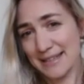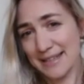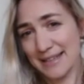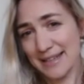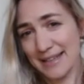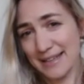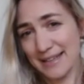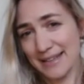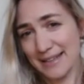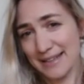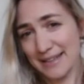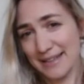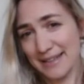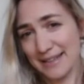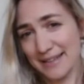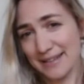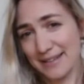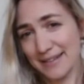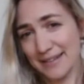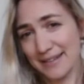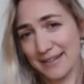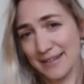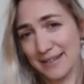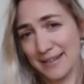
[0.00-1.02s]

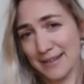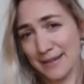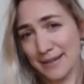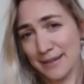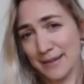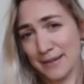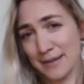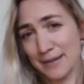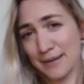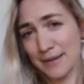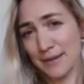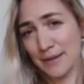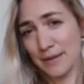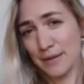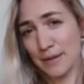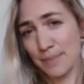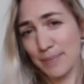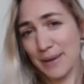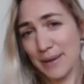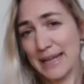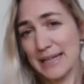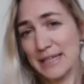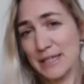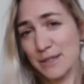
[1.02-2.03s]
the
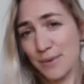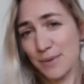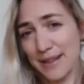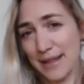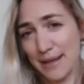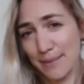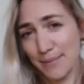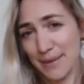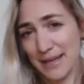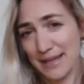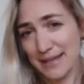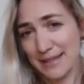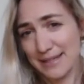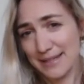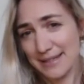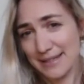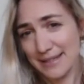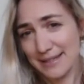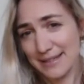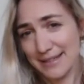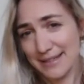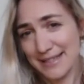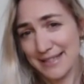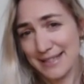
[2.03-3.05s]
place where they meet,
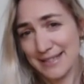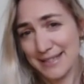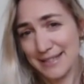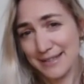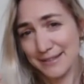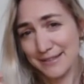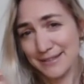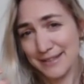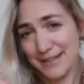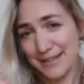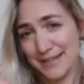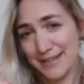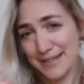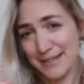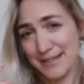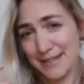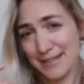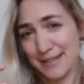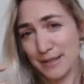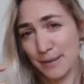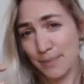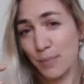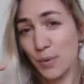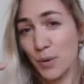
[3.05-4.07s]
the stillness,
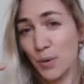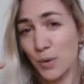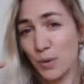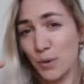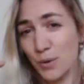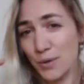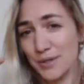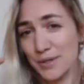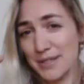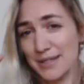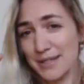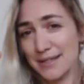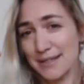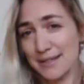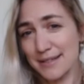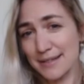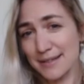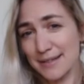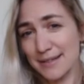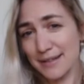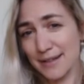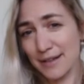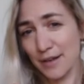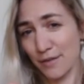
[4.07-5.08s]
the pause
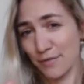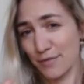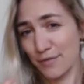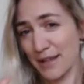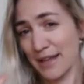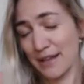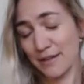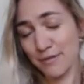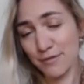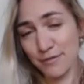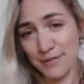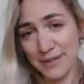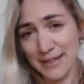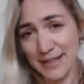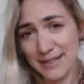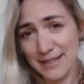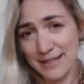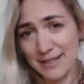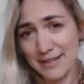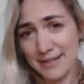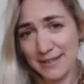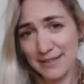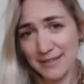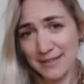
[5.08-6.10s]
of the infinite,